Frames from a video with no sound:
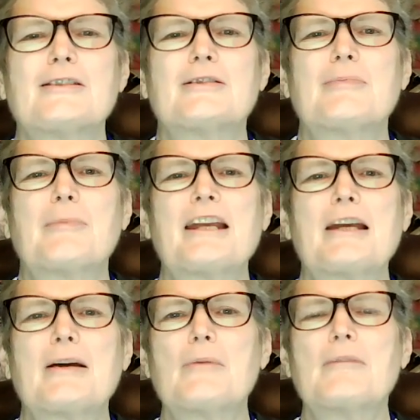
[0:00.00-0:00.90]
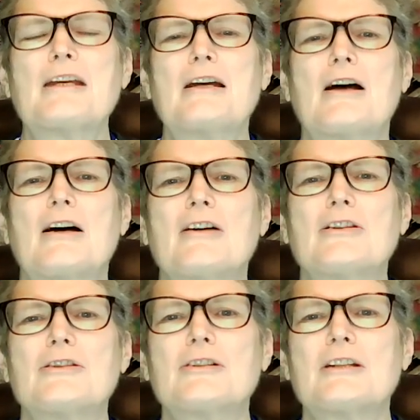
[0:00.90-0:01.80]
since becoming a
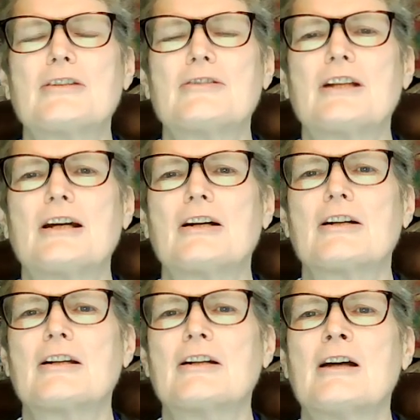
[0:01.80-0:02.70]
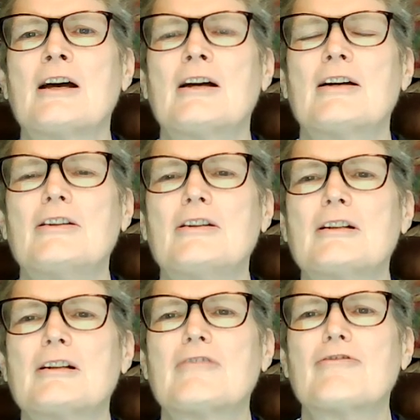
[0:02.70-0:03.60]
Unitarian
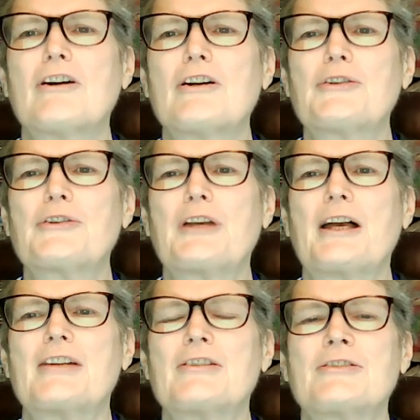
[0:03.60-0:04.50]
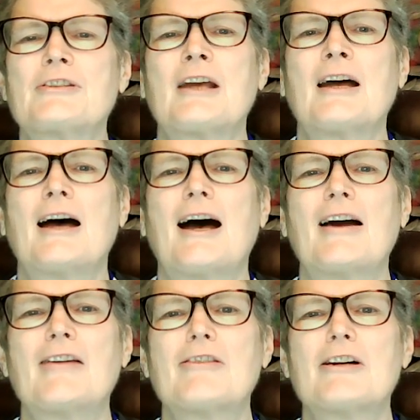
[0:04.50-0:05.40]
Universalist,
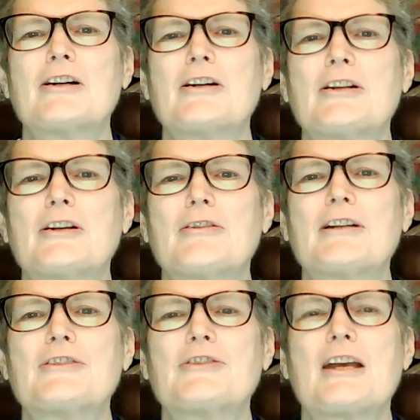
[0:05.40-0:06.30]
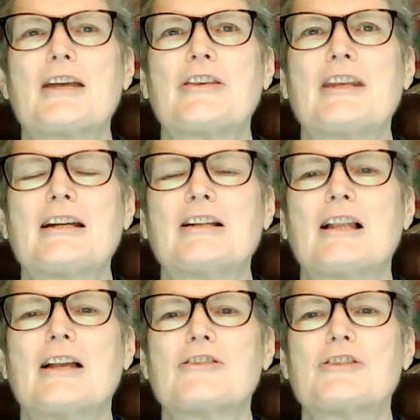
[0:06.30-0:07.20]
I learned there is a
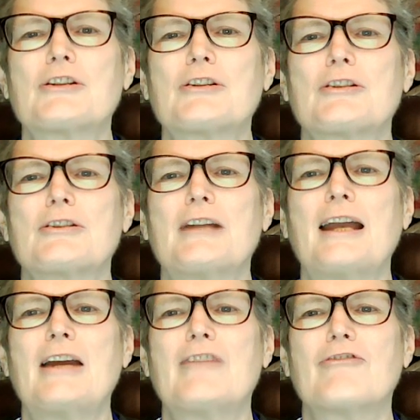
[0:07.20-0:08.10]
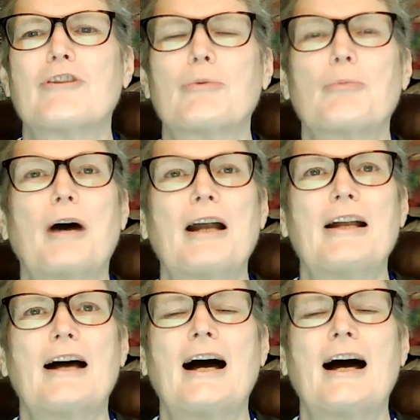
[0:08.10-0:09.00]
theological name for
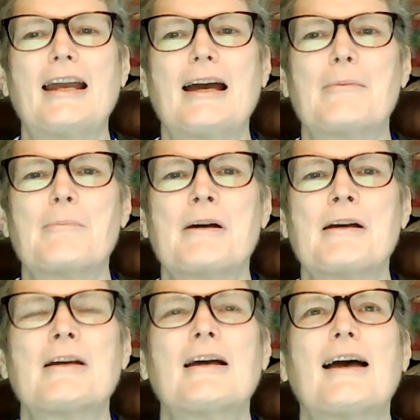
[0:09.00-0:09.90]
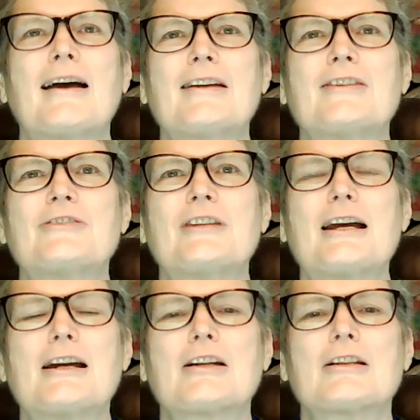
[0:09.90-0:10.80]
what I am a
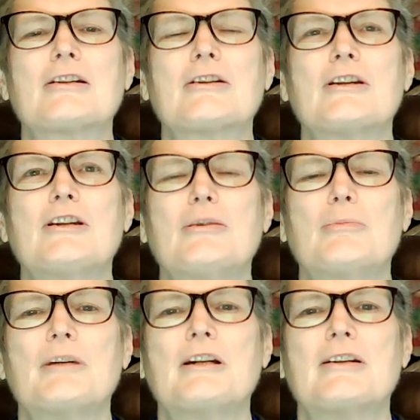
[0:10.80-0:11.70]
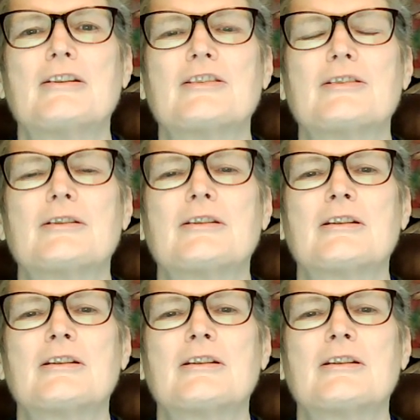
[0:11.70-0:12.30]
secular humanist.